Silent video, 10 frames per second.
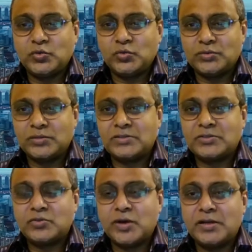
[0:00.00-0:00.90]
true.
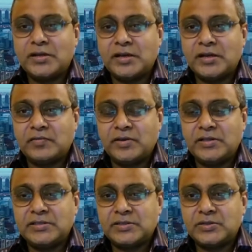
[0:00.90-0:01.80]
That's true, and it, it
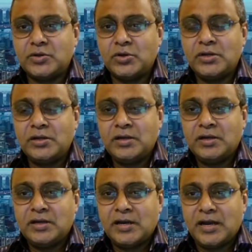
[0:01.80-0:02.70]
feels good
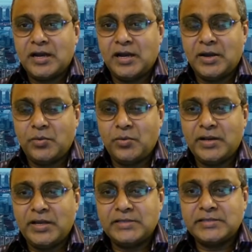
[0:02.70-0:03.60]

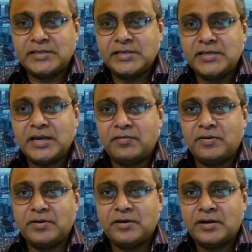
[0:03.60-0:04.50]
when I see
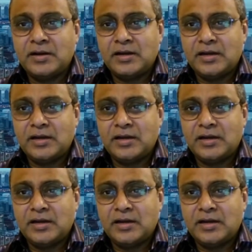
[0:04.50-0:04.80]
our